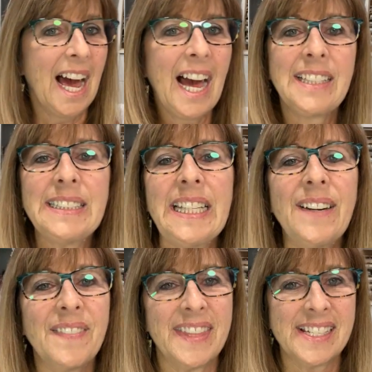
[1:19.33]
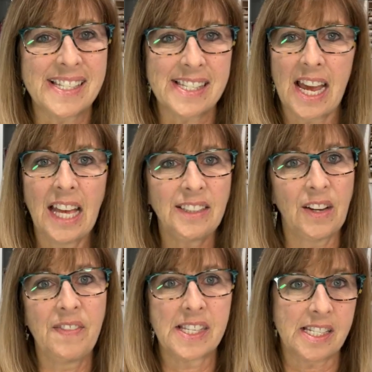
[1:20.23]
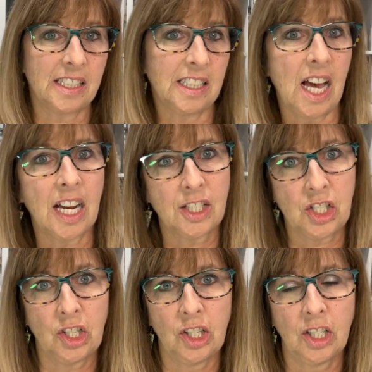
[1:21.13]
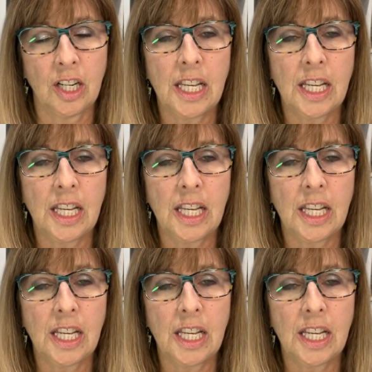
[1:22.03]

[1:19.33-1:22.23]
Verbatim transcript: I love this. I love this clock turn.